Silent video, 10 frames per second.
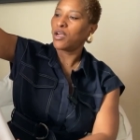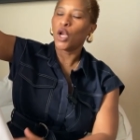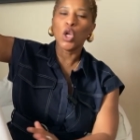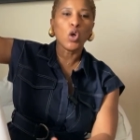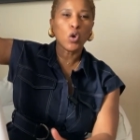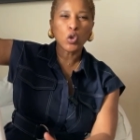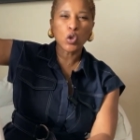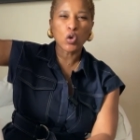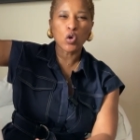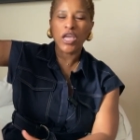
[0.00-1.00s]

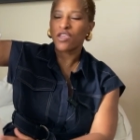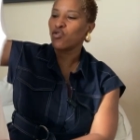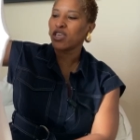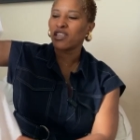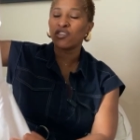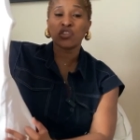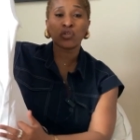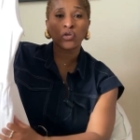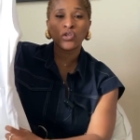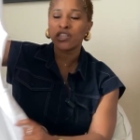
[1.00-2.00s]
low, and you can
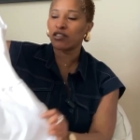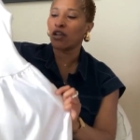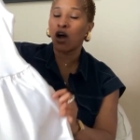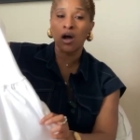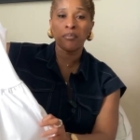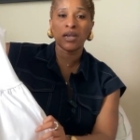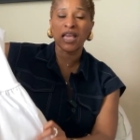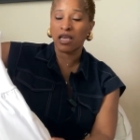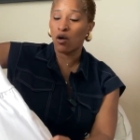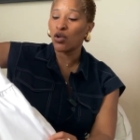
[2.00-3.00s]
turn this up
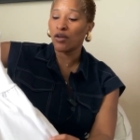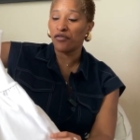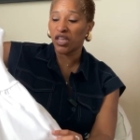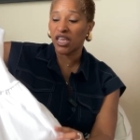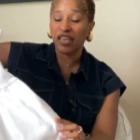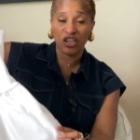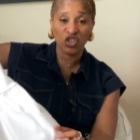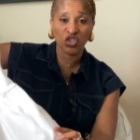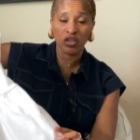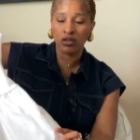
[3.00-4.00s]
like on a
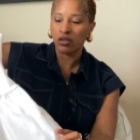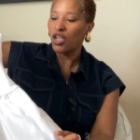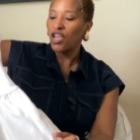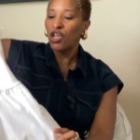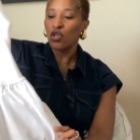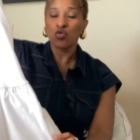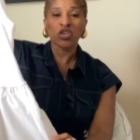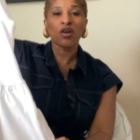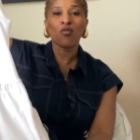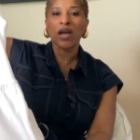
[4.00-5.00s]
vacation. You
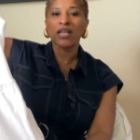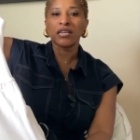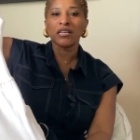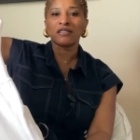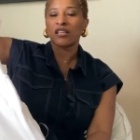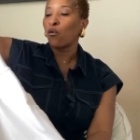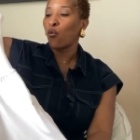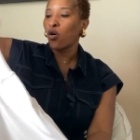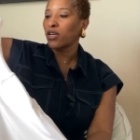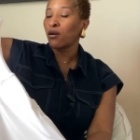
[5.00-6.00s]
can wear this and
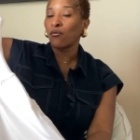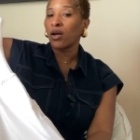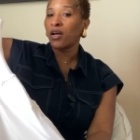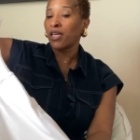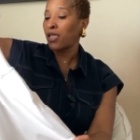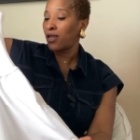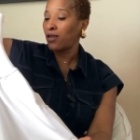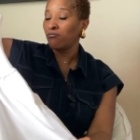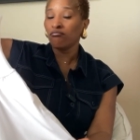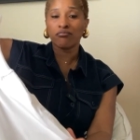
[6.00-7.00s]
walk around
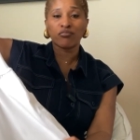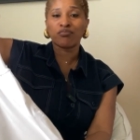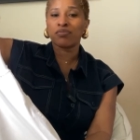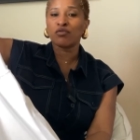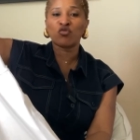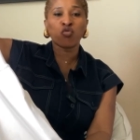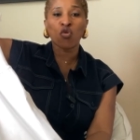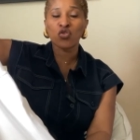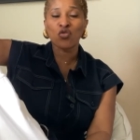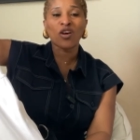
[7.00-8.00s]
and
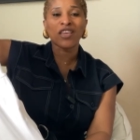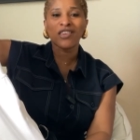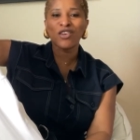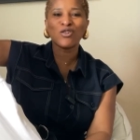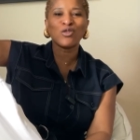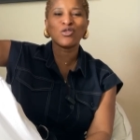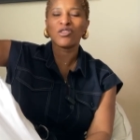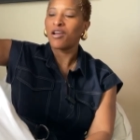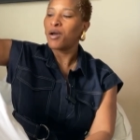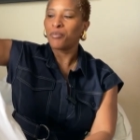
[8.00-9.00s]
throw you a heels,
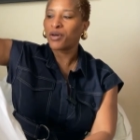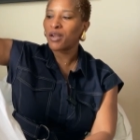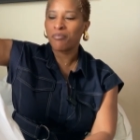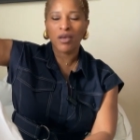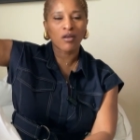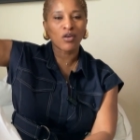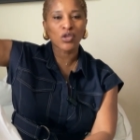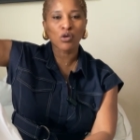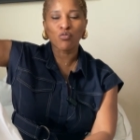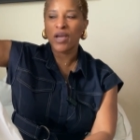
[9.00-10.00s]
put a belt on
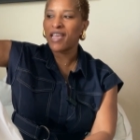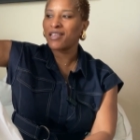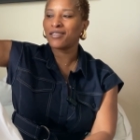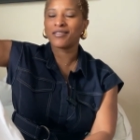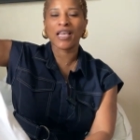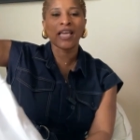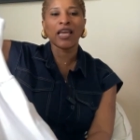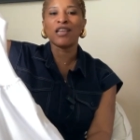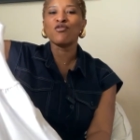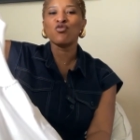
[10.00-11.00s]
your waist,
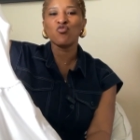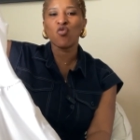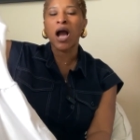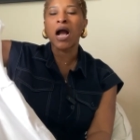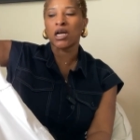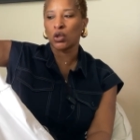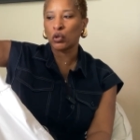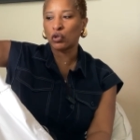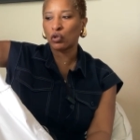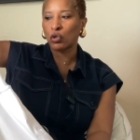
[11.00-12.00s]
and you are good
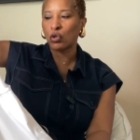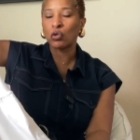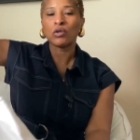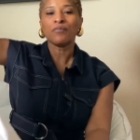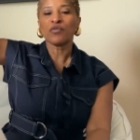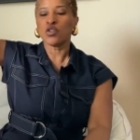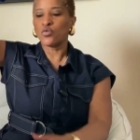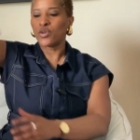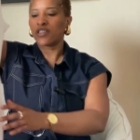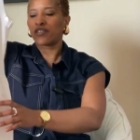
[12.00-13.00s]
to go. You will